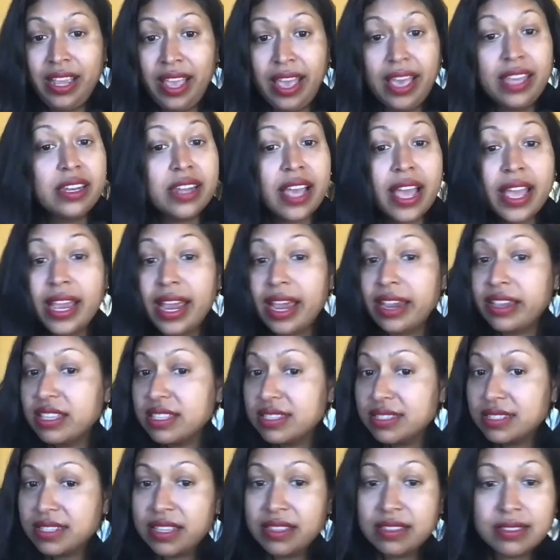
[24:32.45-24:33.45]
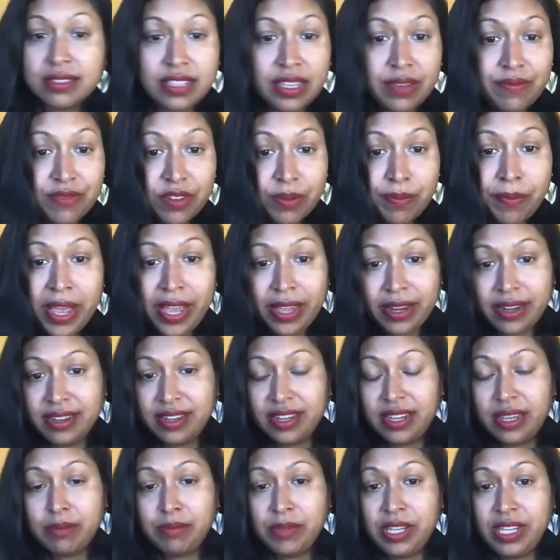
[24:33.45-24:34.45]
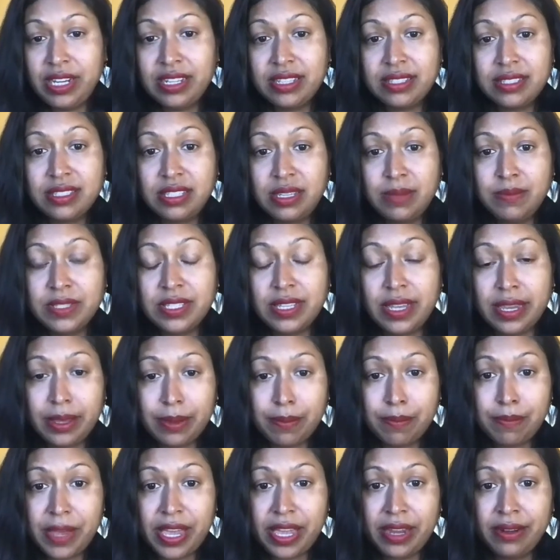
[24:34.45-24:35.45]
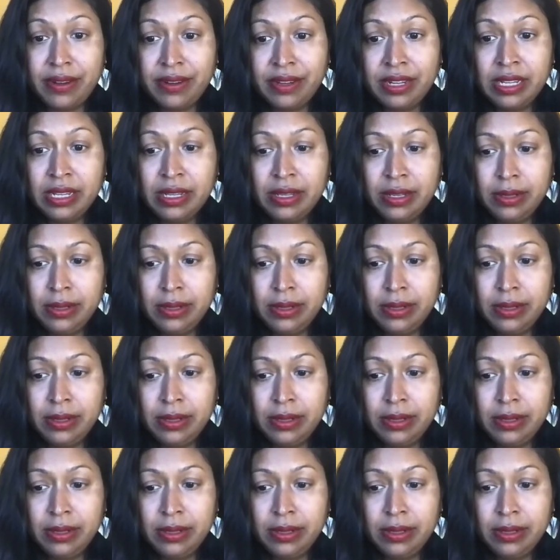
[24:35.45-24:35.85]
And I can say the same for men. I mean, it seems like men